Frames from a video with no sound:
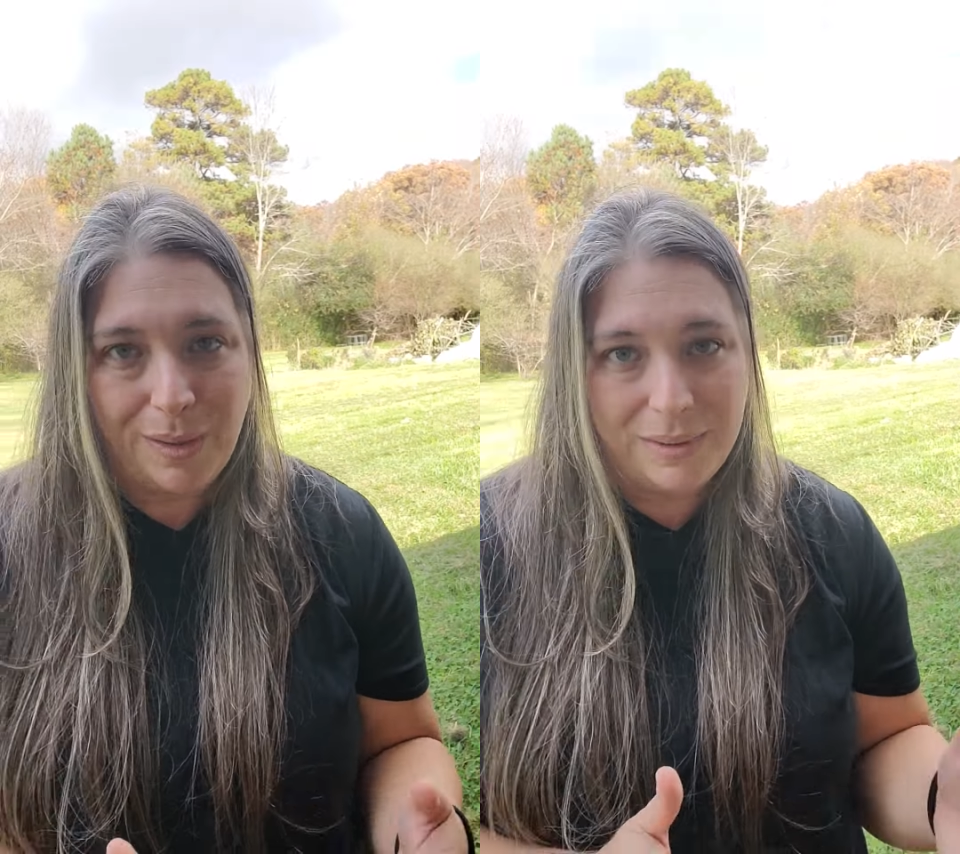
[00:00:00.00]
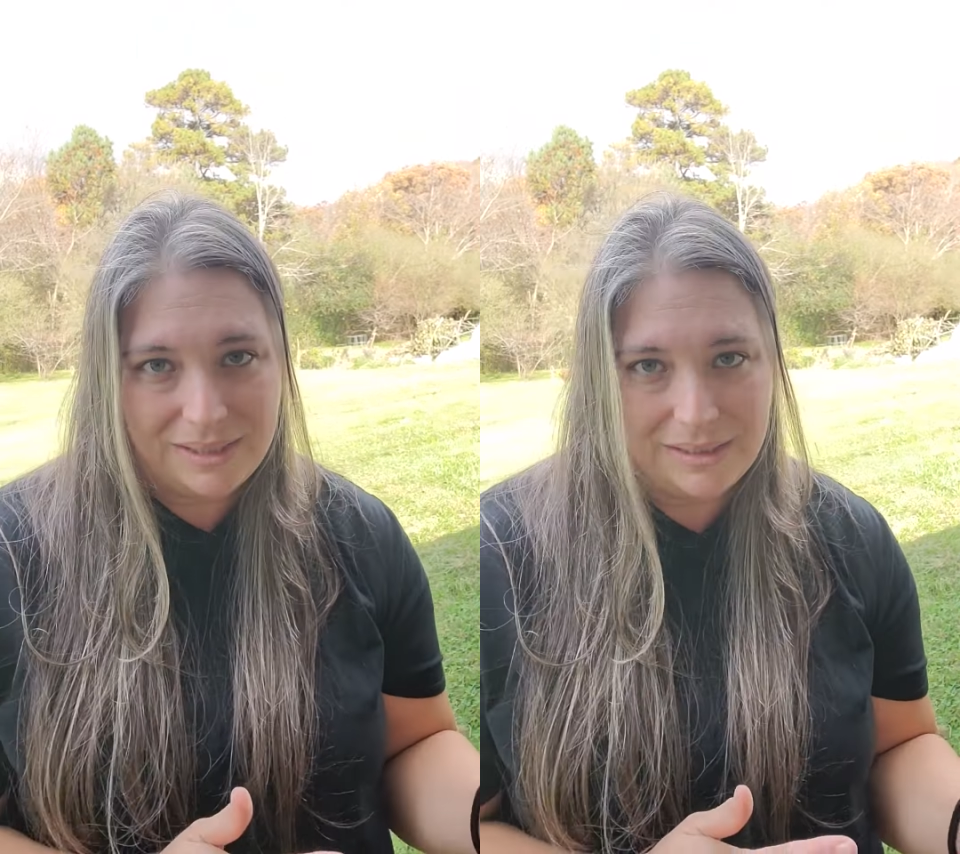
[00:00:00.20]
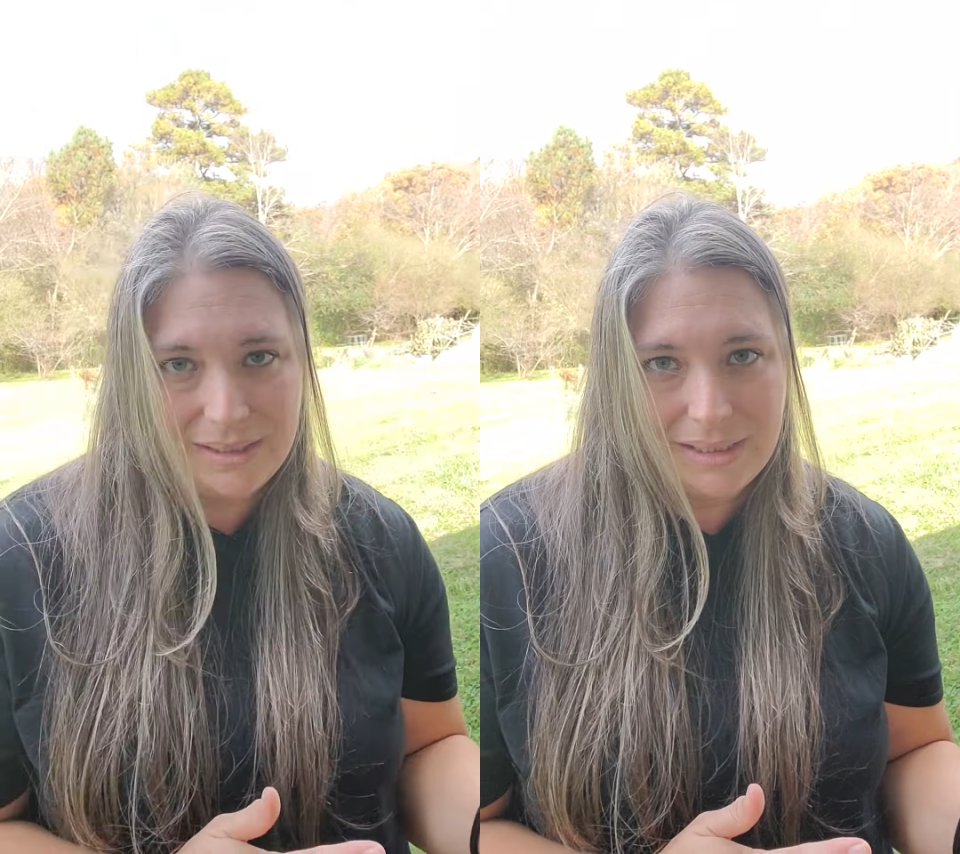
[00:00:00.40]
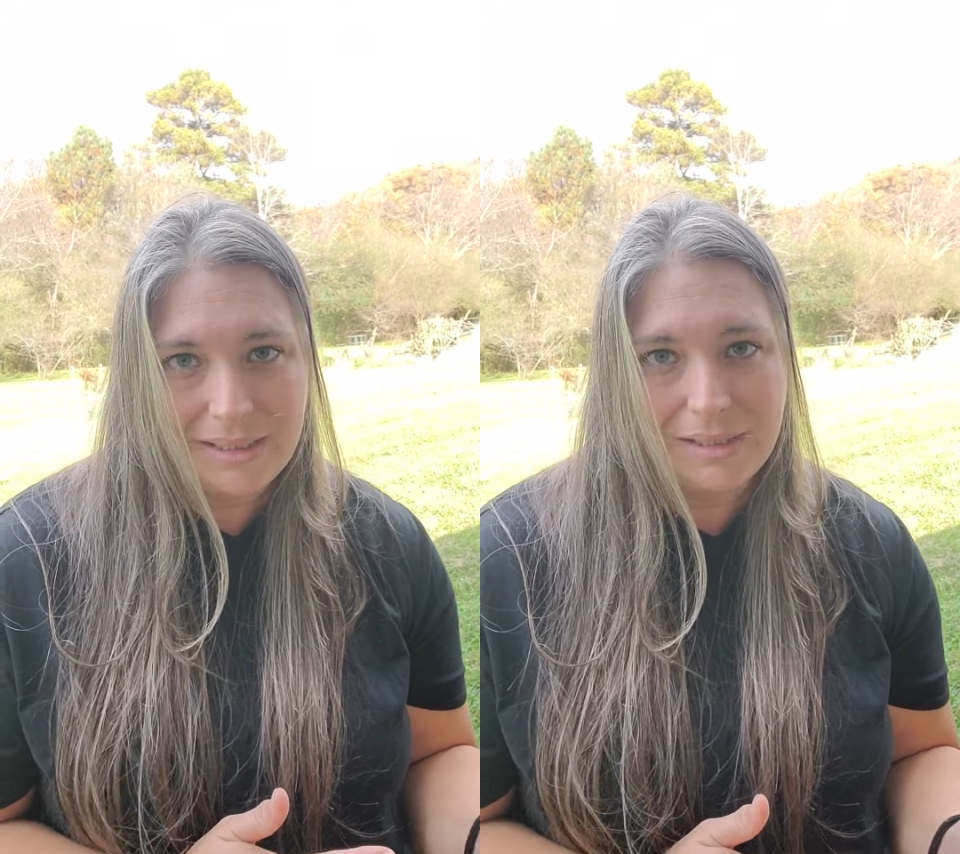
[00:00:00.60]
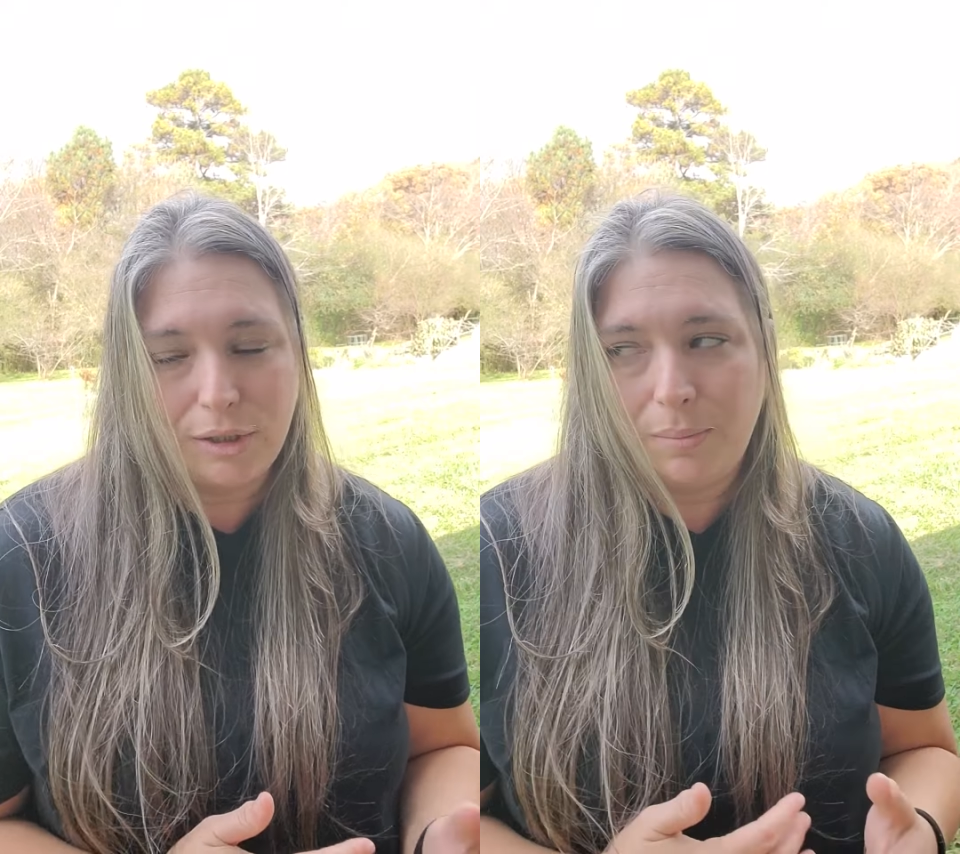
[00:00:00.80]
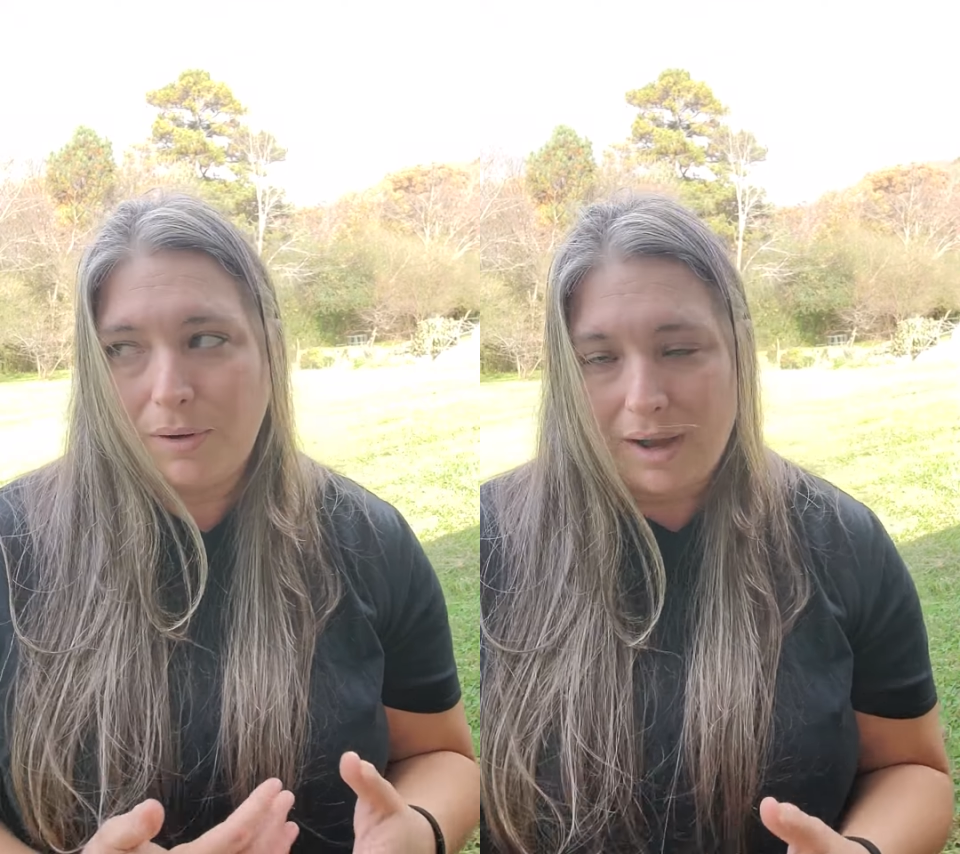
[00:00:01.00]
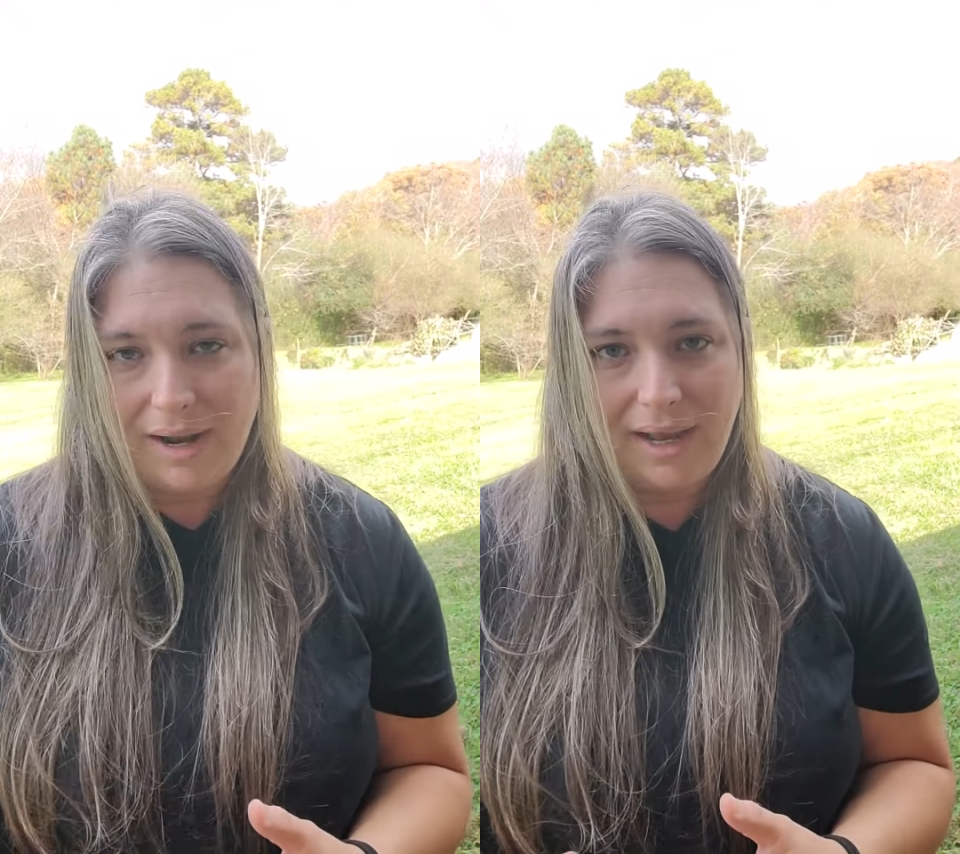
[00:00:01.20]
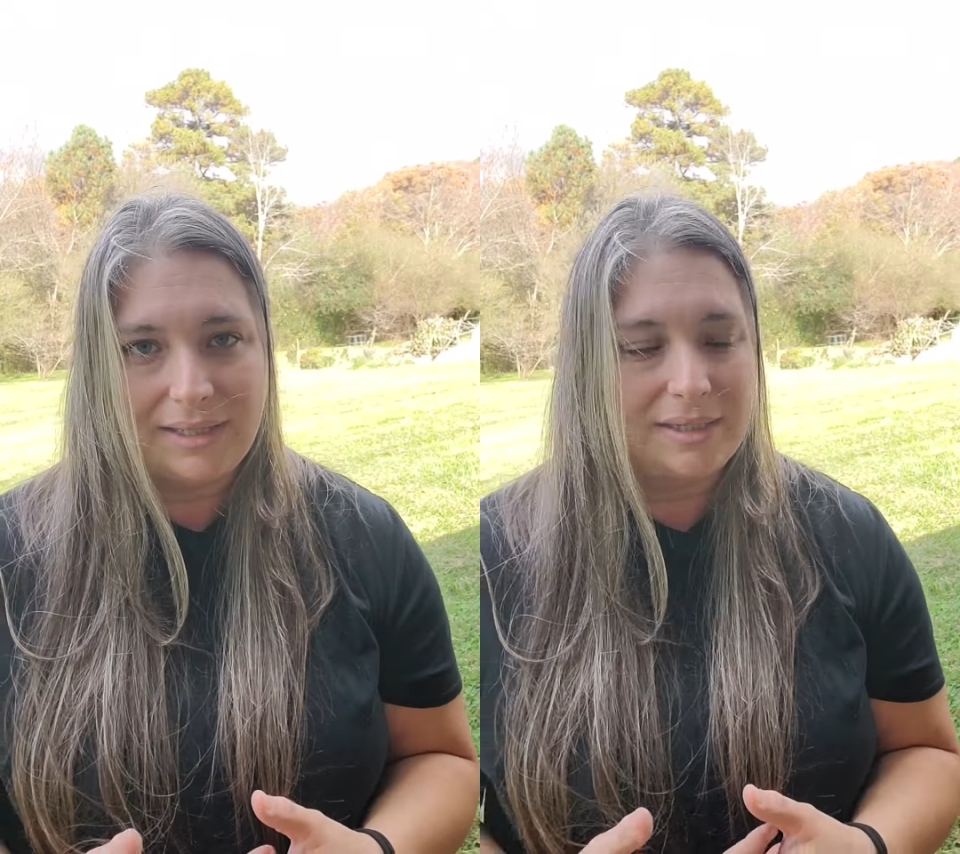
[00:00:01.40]
businesses, their
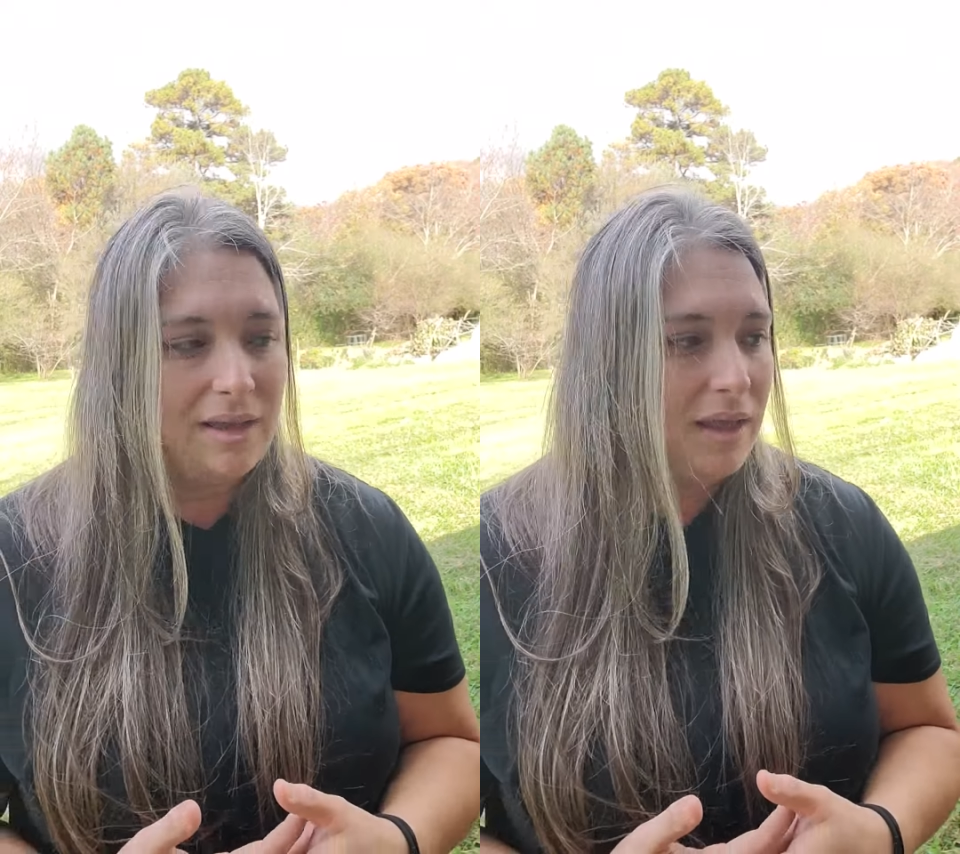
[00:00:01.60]
products,